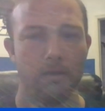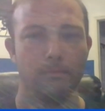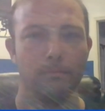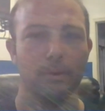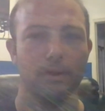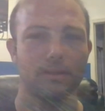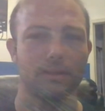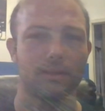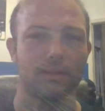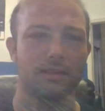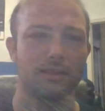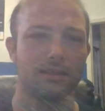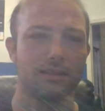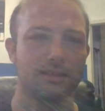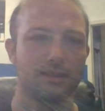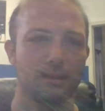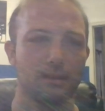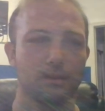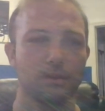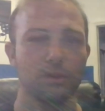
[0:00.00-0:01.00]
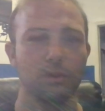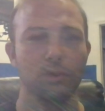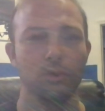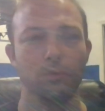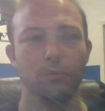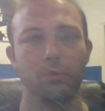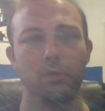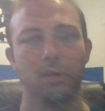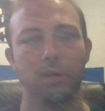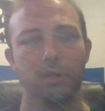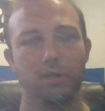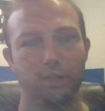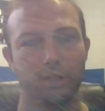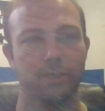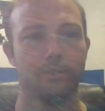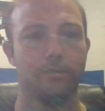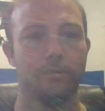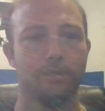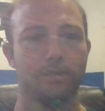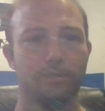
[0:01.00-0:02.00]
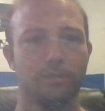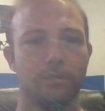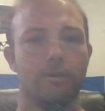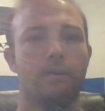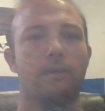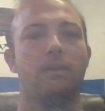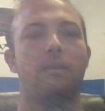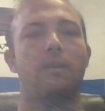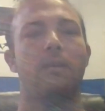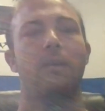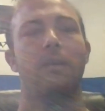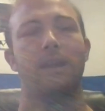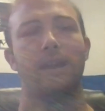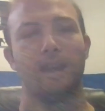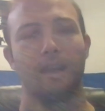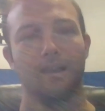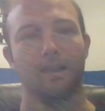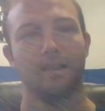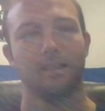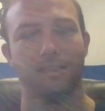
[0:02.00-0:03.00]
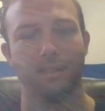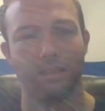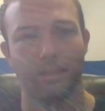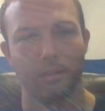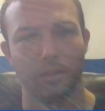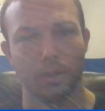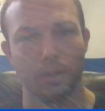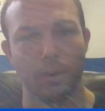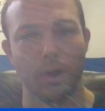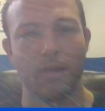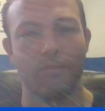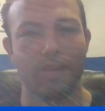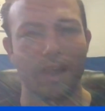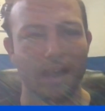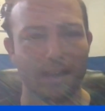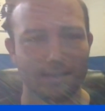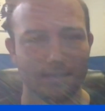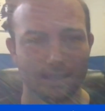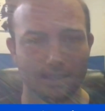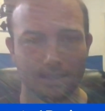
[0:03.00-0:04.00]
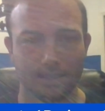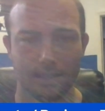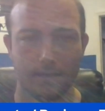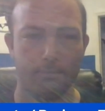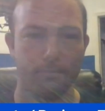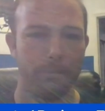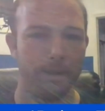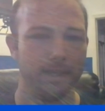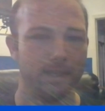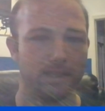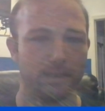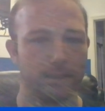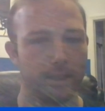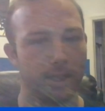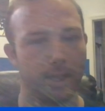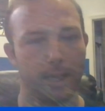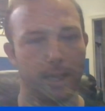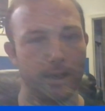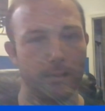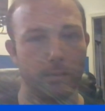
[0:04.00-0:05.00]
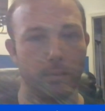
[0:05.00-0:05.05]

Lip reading: Businesses 2+ years, you have access to basically any